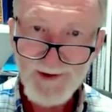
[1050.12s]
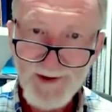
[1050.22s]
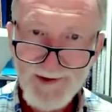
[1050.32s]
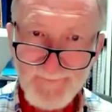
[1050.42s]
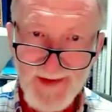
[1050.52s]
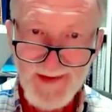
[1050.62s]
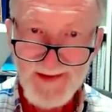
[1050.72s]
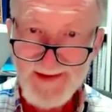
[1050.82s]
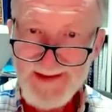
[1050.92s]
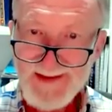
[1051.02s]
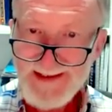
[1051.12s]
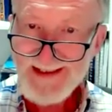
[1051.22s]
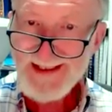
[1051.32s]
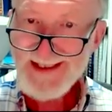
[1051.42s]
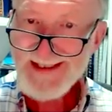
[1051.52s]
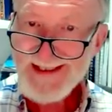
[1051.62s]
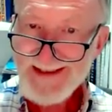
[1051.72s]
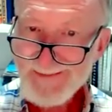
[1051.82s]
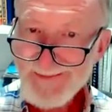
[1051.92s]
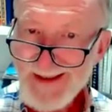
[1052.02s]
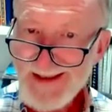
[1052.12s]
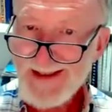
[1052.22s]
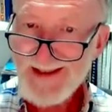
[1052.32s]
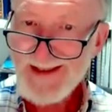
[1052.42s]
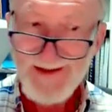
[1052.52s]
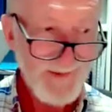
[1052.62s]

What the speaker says: it is likely to be,